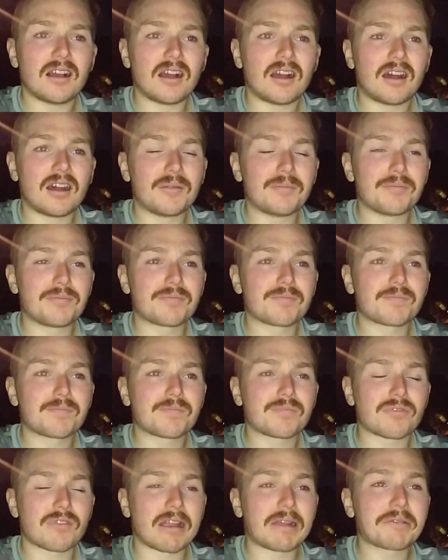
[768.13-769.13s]
I'm
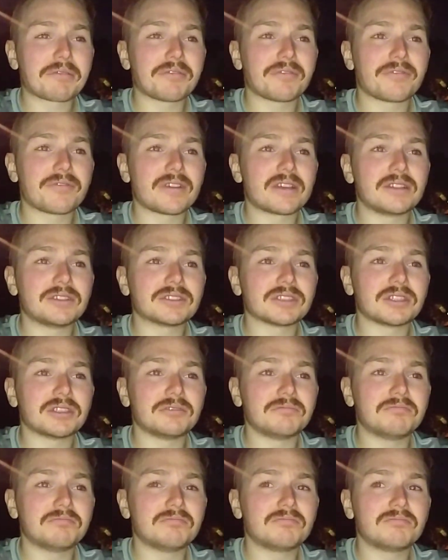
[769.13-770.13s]
proud of things I
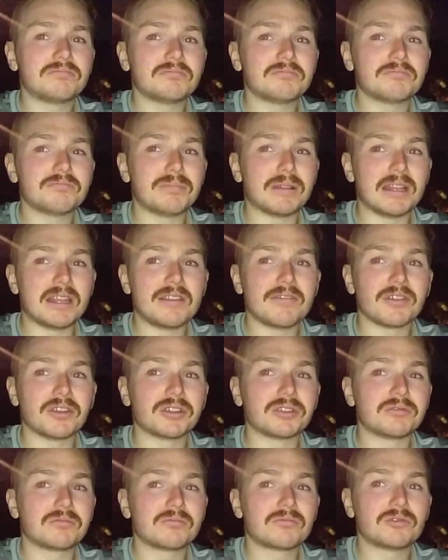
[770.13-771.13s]
believe I
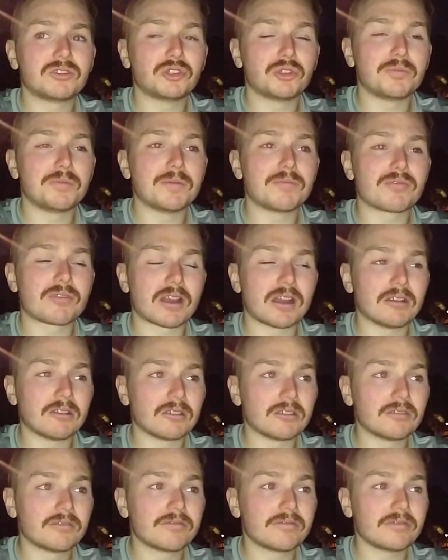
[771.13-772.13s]
should be proud
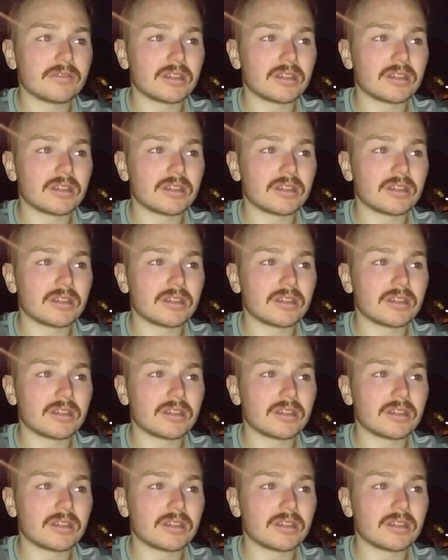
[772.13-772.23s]
of.